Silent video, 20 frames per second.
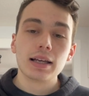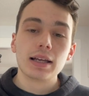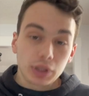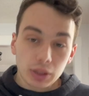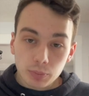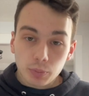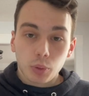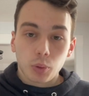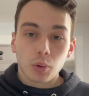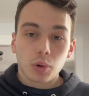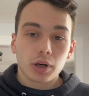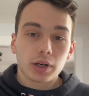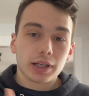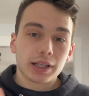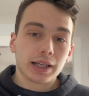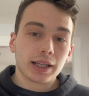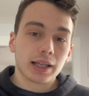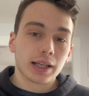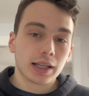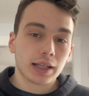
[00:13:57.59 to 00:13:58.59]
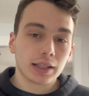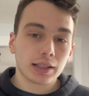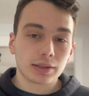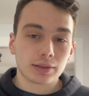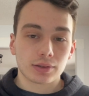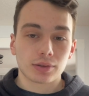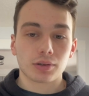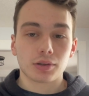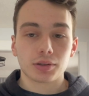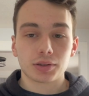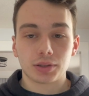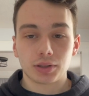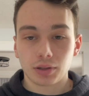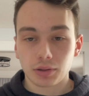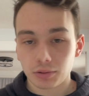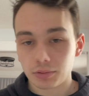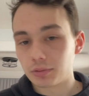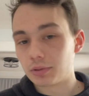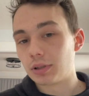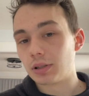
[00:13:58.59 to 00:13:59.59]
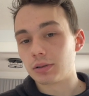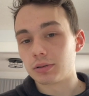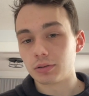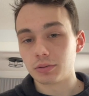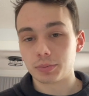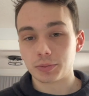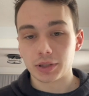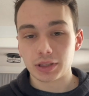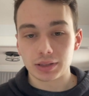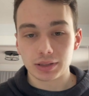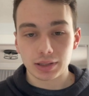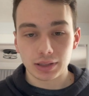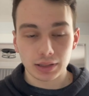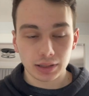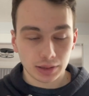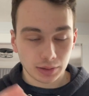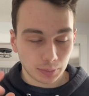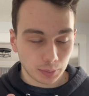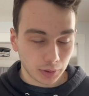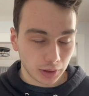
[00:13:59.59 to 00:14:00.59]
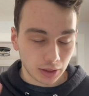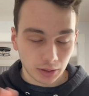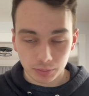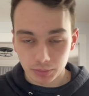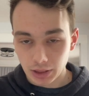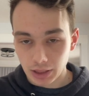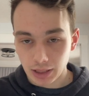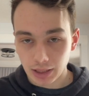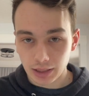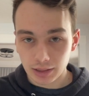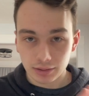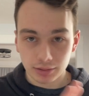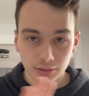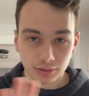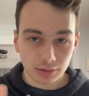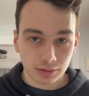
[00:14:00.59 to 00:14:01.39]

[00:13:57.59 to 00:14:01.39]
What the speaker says: Beatport is also looped into this, but I'm not